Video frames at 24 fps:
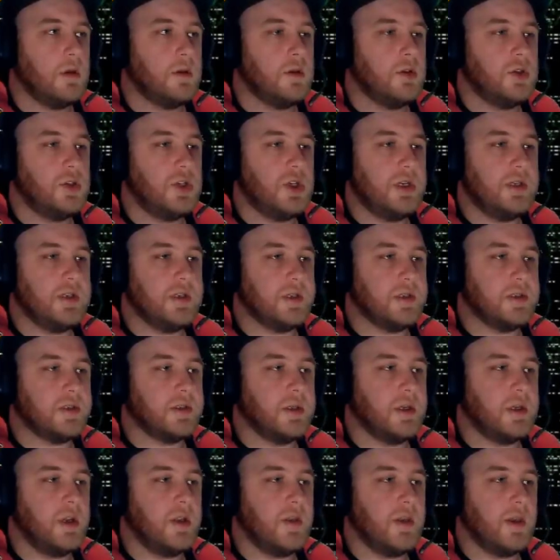Jesus,
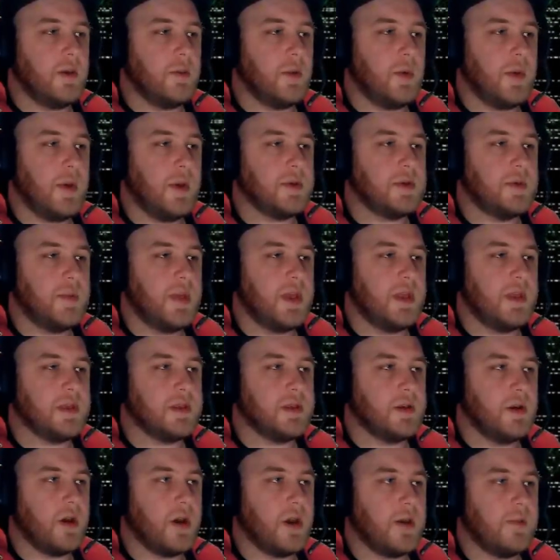I don't think I'm going to be able to beat this
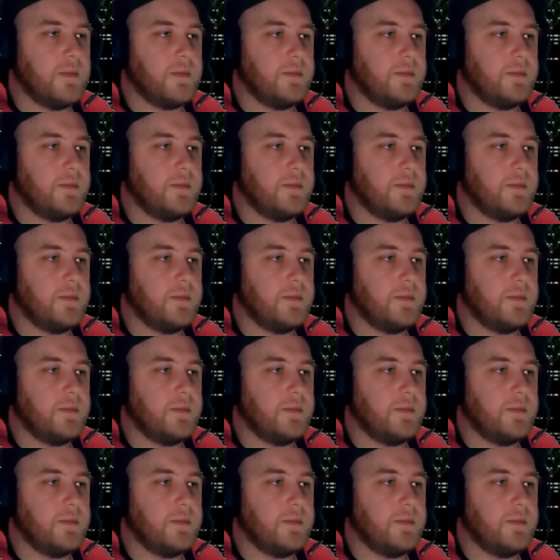guy.